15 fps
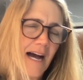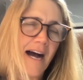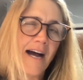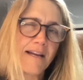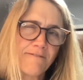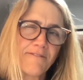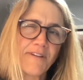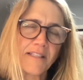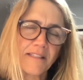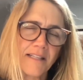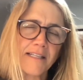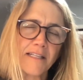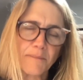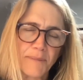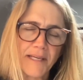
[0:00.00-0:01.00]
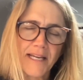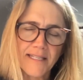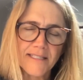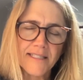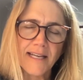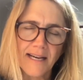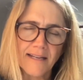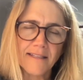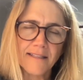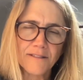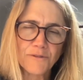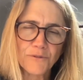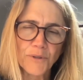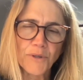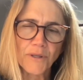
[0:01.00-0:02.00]
I felt like it began to get out of
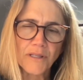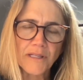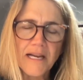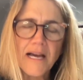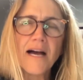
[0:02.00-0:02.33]
control.